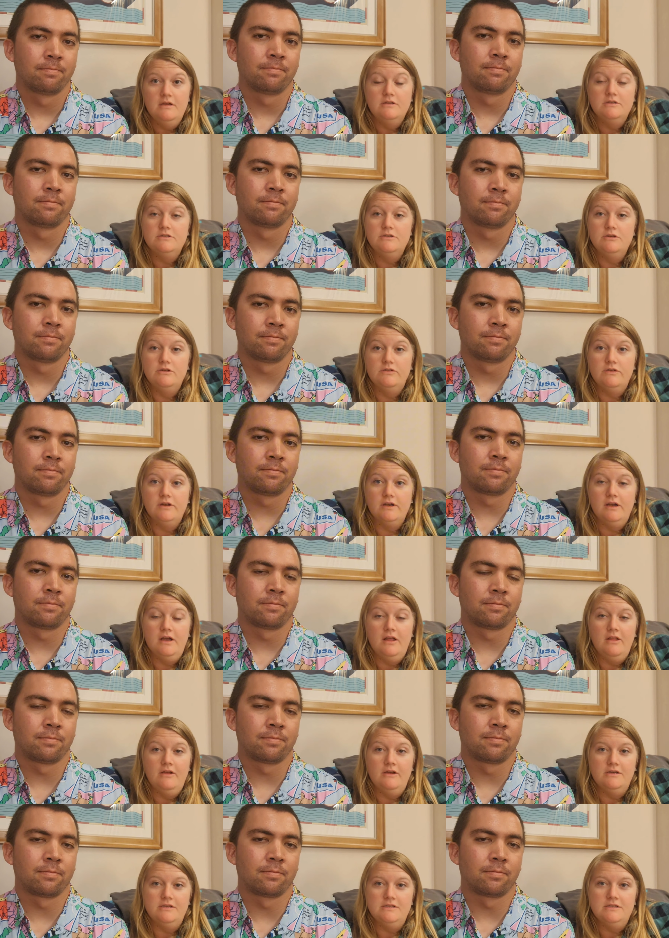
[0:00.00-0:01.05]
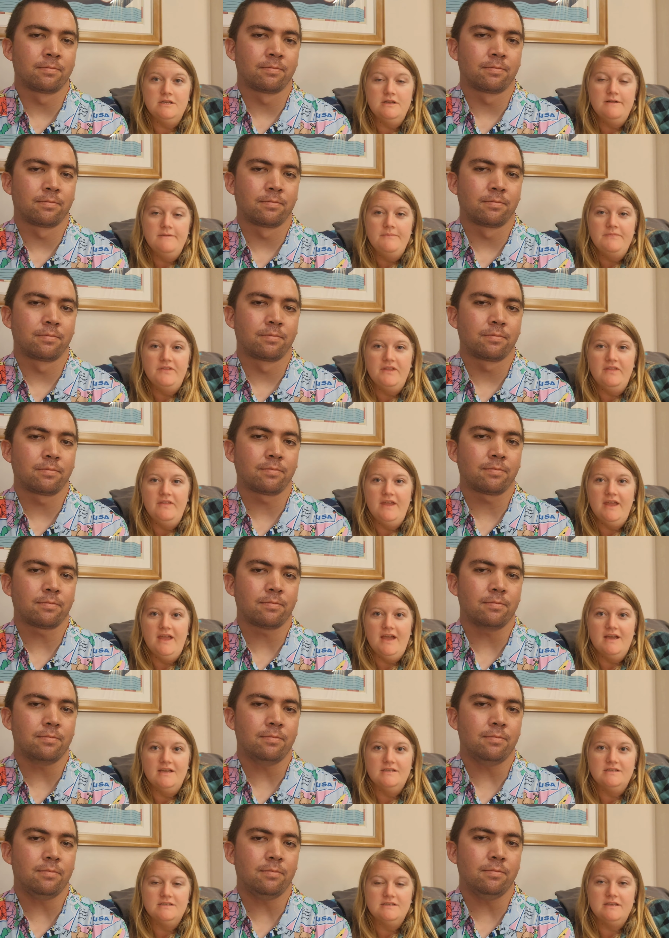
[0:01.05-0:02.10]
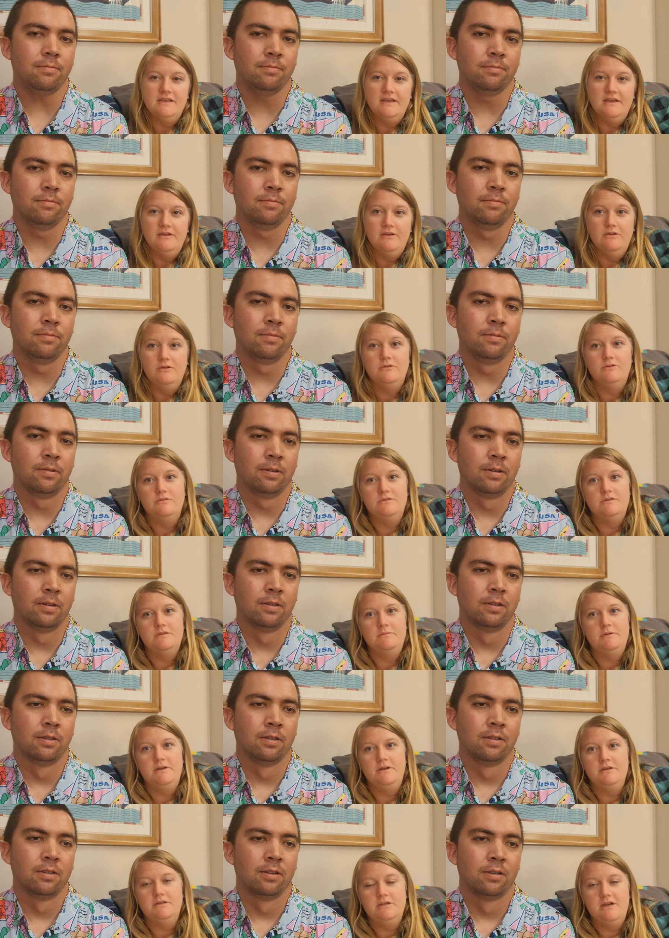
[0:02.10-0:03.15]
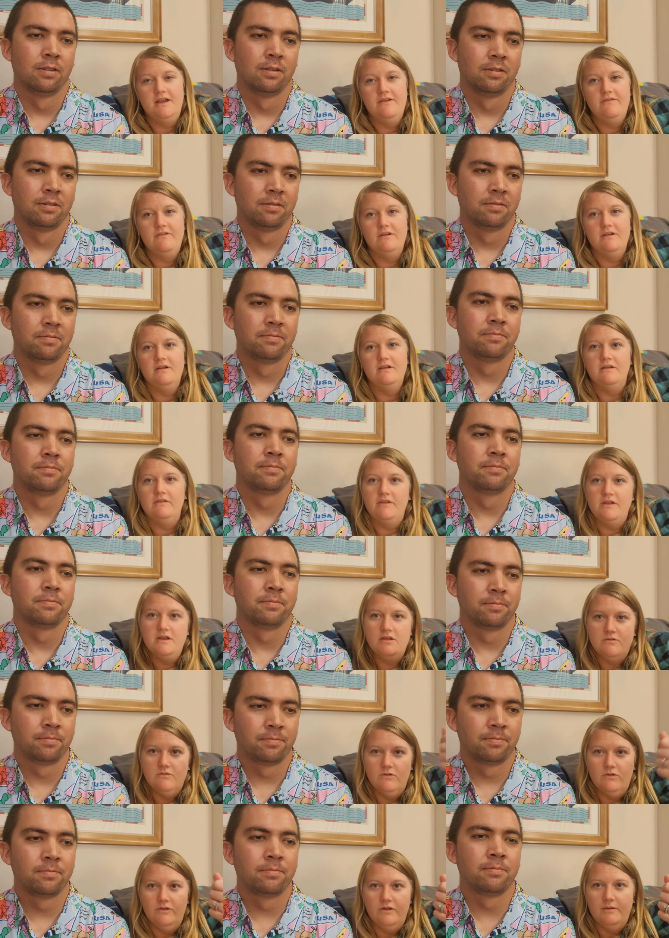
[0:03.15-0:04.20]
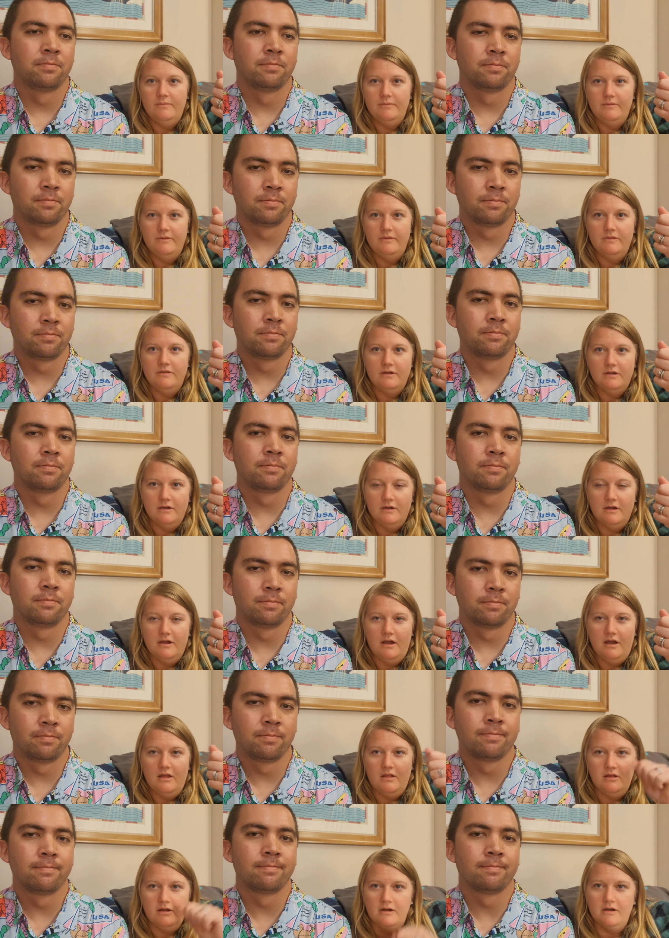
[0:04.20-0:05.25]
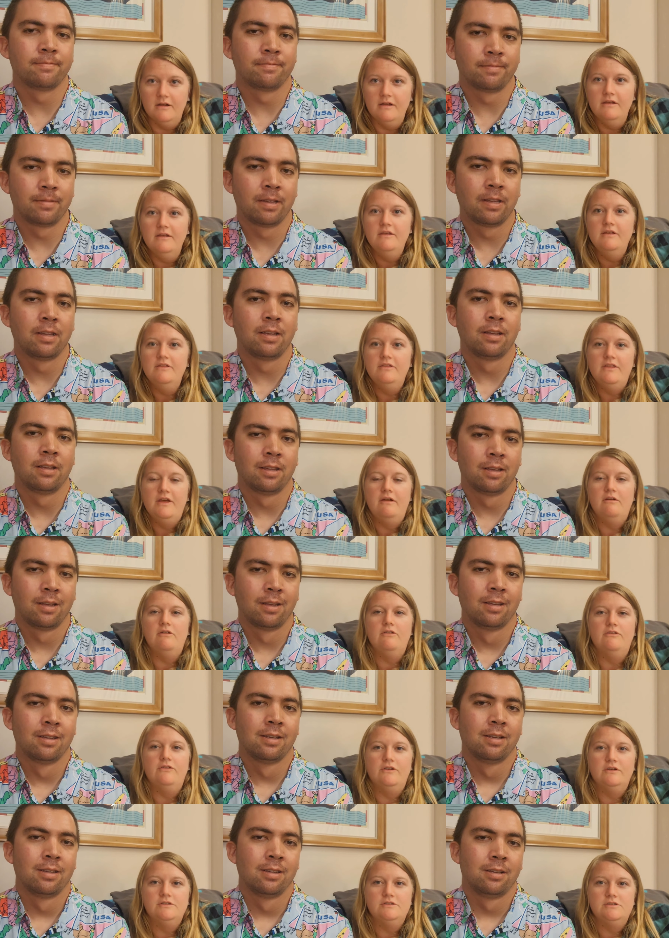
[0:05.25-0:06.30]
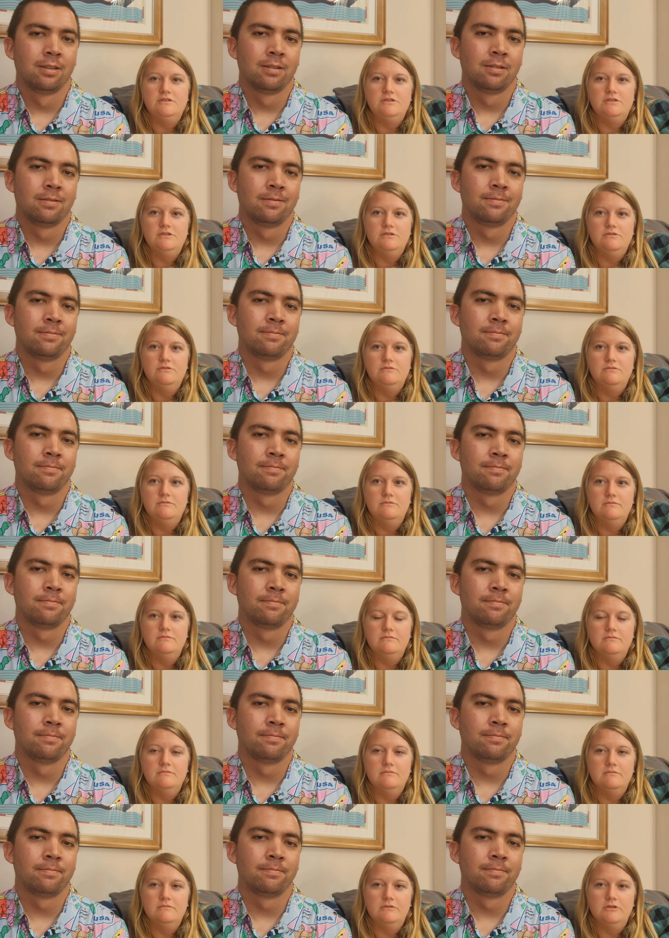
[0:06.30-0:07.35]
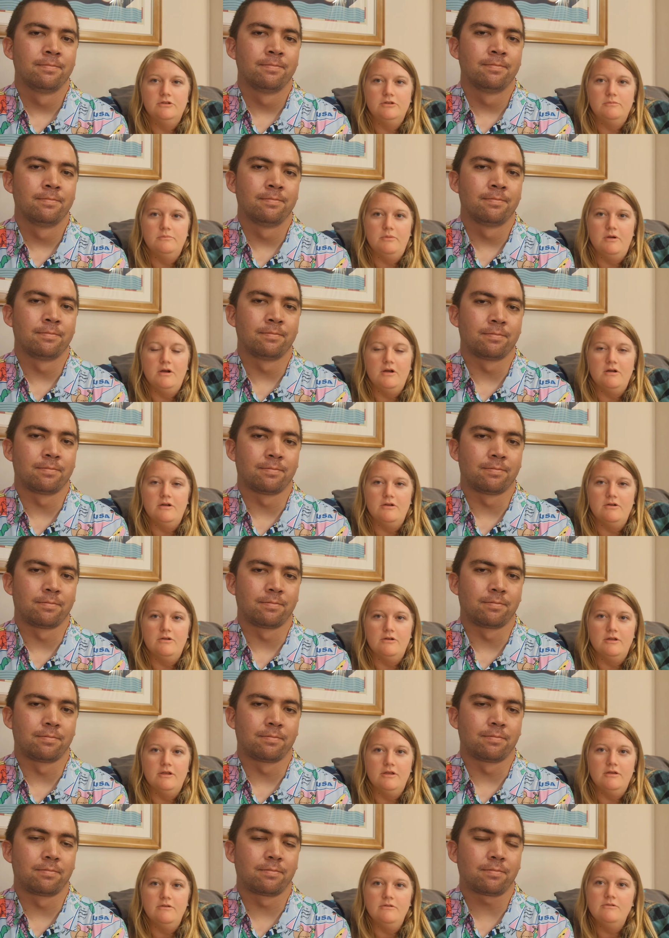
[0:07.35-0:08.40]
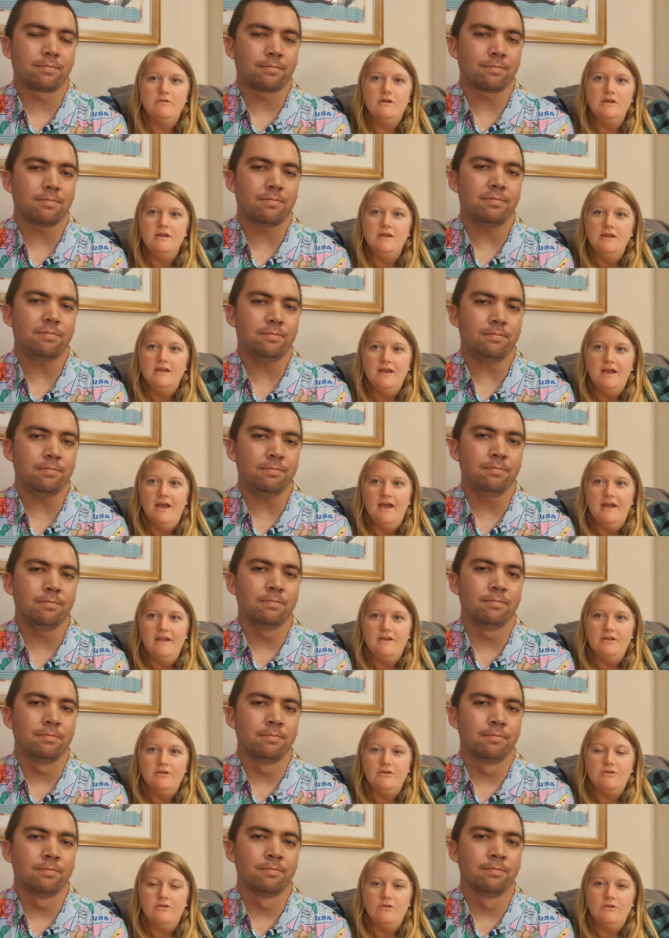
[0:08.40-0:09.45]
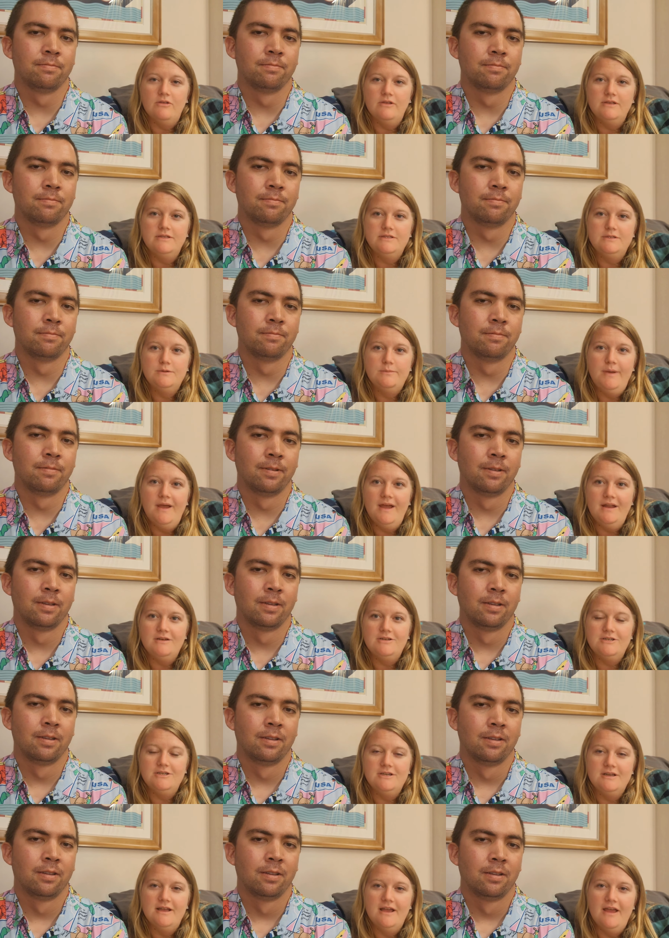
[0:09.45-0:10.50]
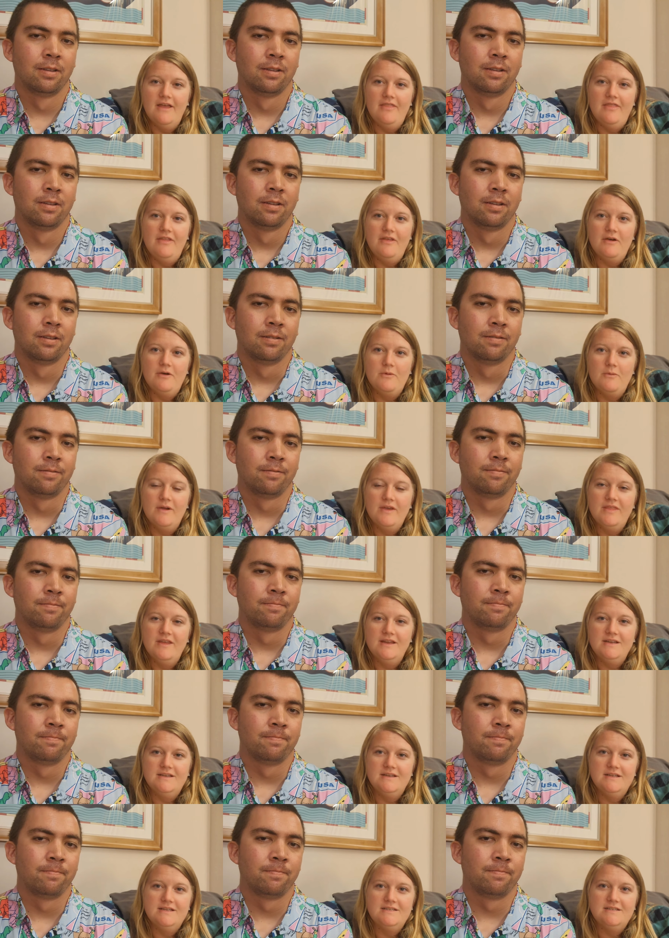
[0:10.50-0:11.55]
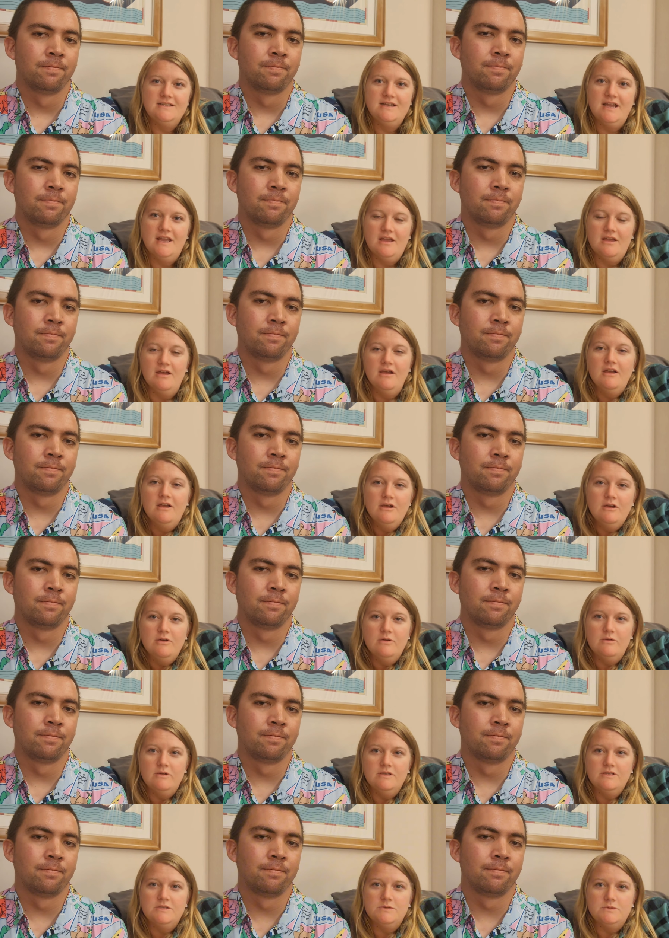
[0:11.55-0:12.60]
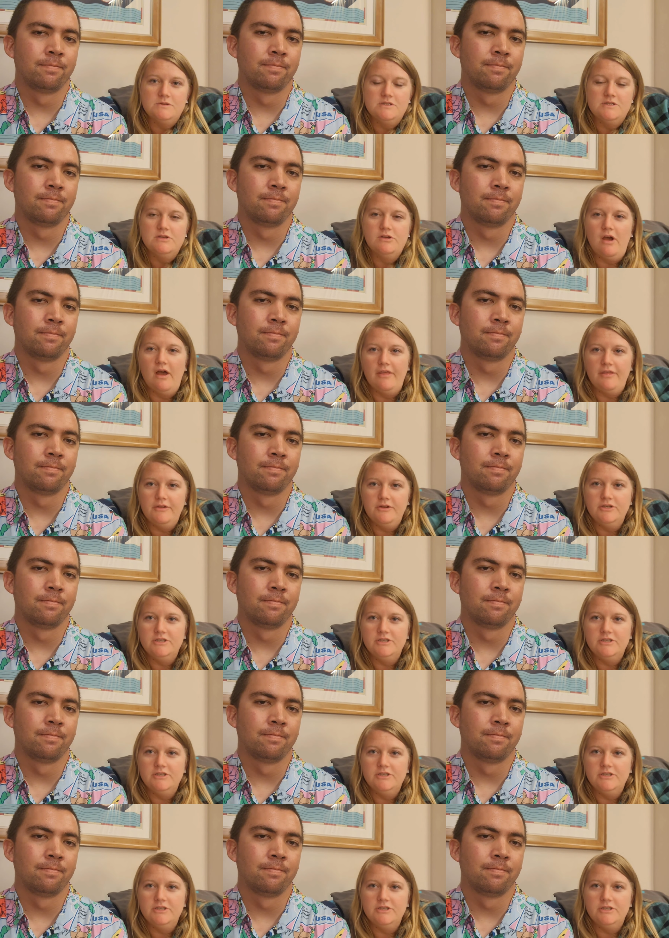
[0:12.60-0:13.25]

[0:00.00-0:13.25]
Speaker 1: two different colors, and they ask, like, who's the better driver? And then you hold up the color that refers to your partner or you, and your goal is to match. And the way they did it tonight was once you got three